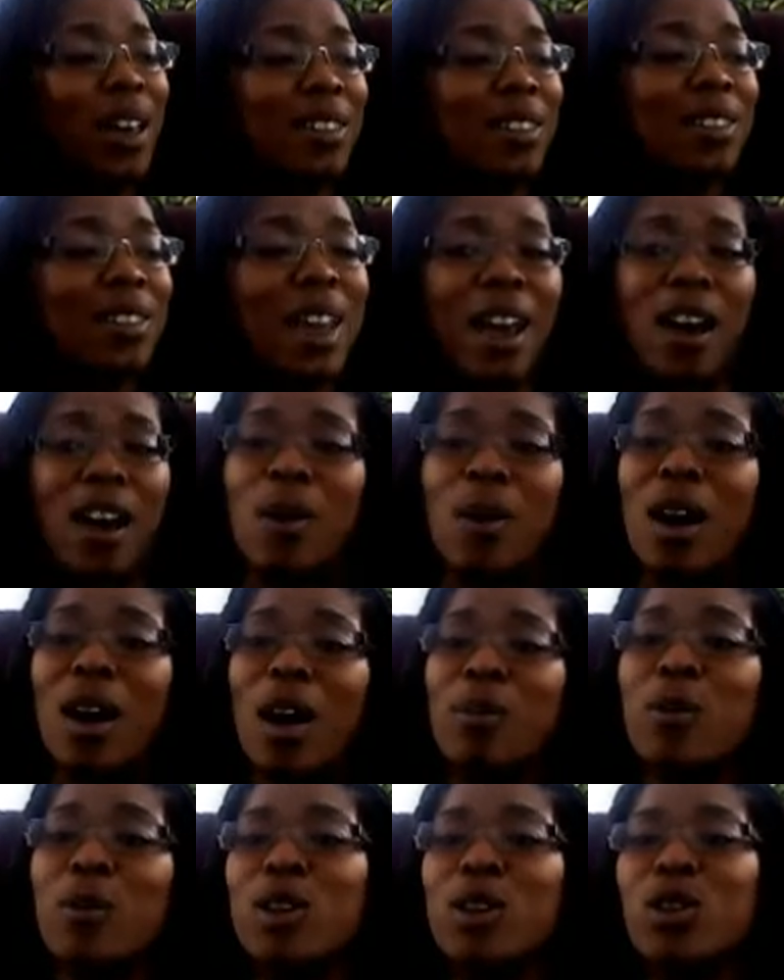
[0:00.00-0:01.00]
Now,
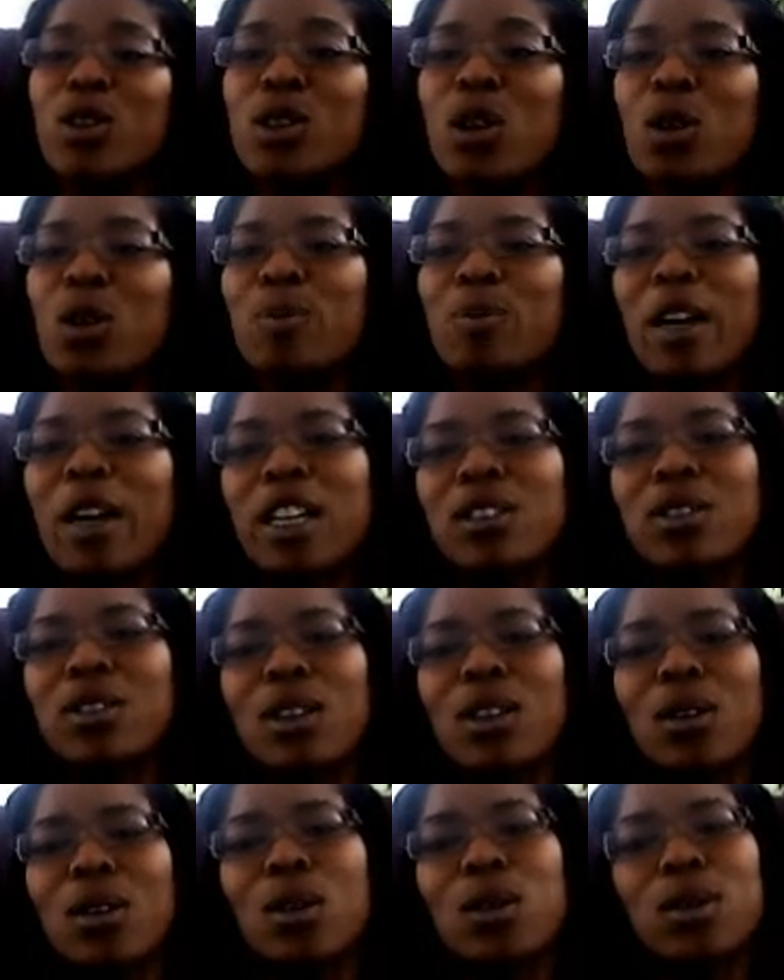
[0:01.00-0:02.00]
I'm going to go back to
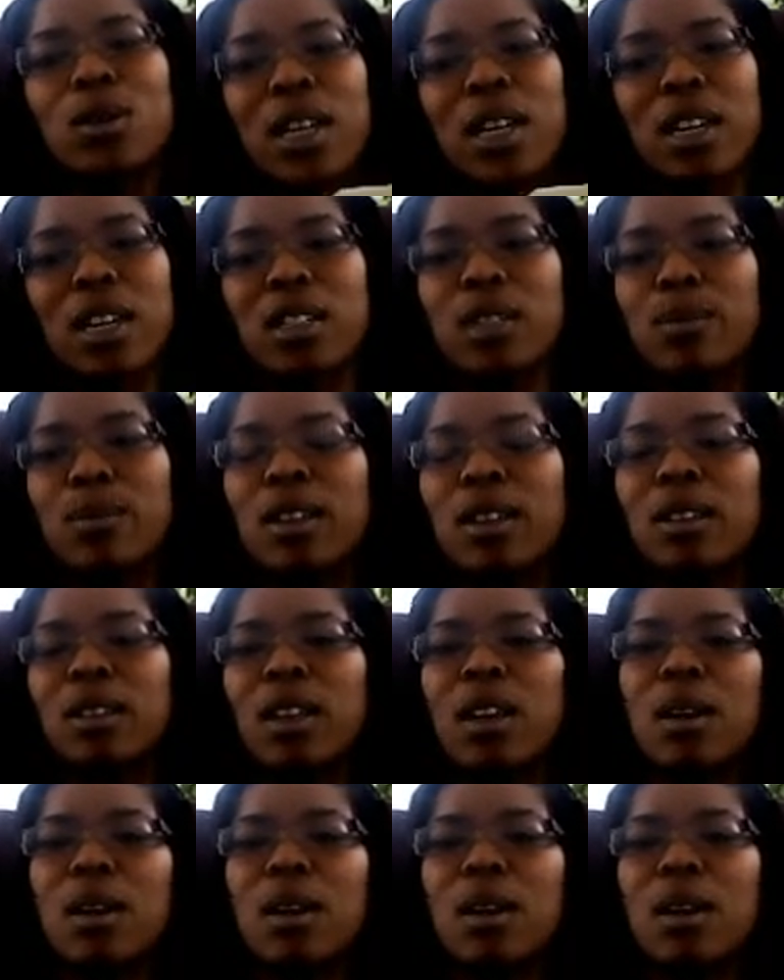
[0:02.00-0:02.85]
the Old Testament,